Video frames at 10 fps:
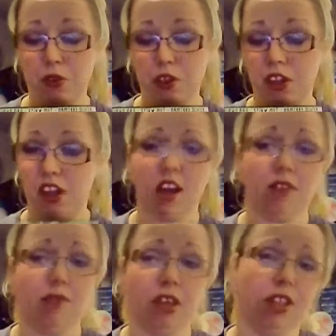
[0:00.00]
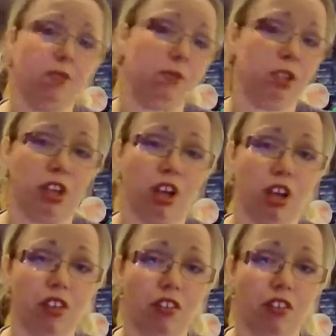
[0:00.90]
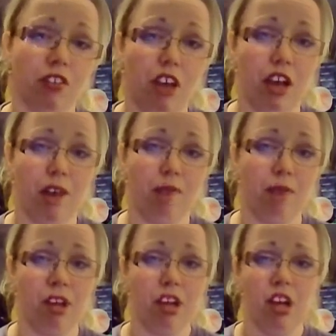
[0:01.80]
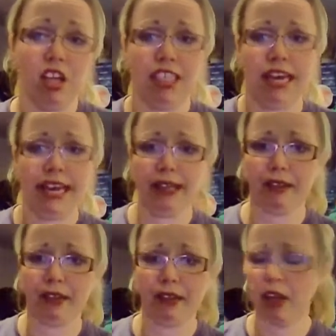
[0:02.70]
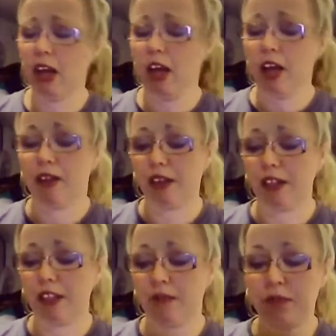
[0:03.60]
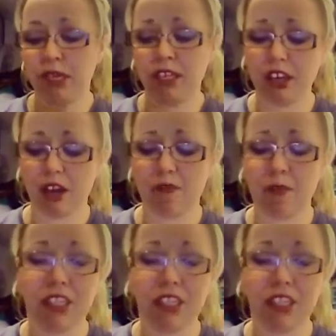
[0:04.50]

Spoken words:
love a good martial arts tale, then pick it up.